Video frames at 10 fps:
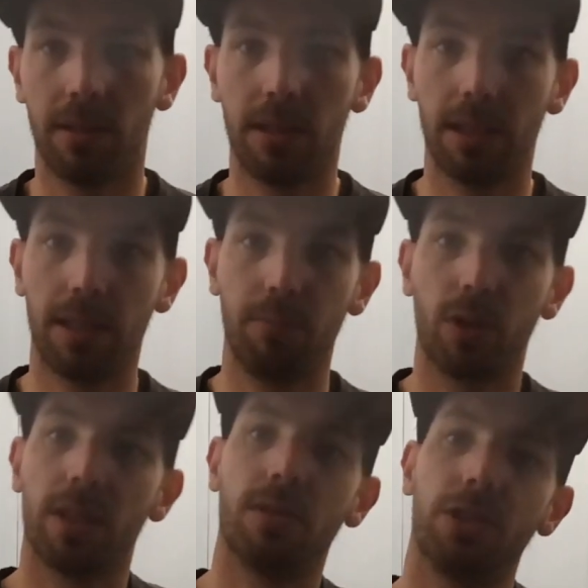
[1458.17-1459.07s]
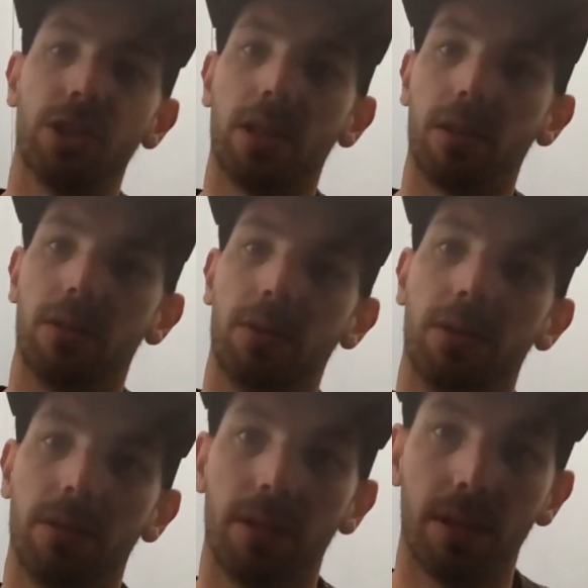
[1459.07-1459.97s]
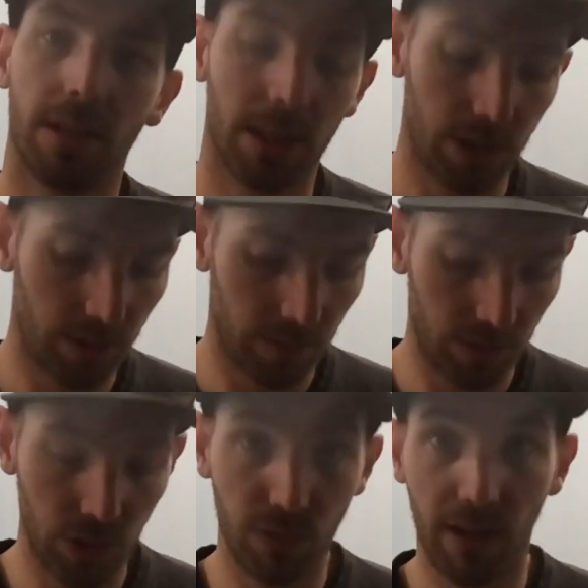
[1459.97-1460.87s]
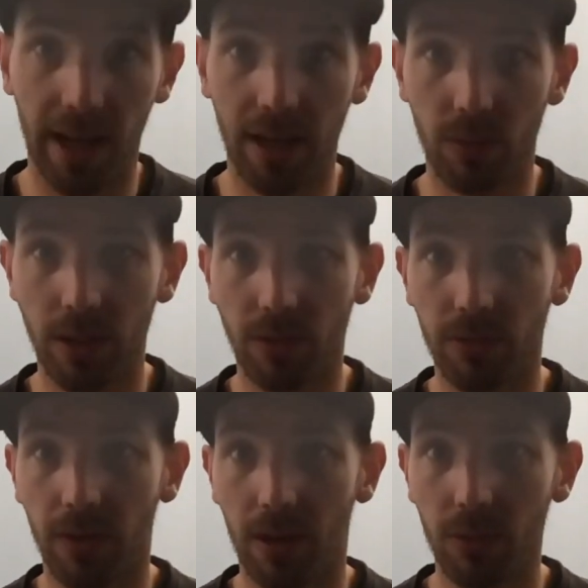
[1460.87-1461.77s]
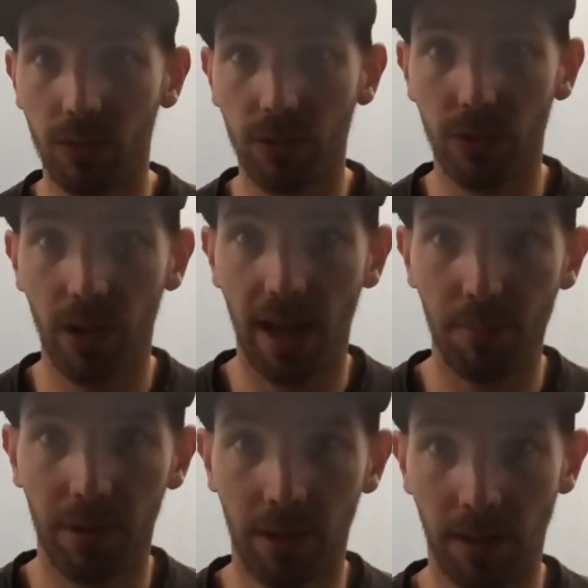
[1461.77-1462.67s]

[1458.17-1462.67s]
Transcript: You can also just fly it with your phone through the app.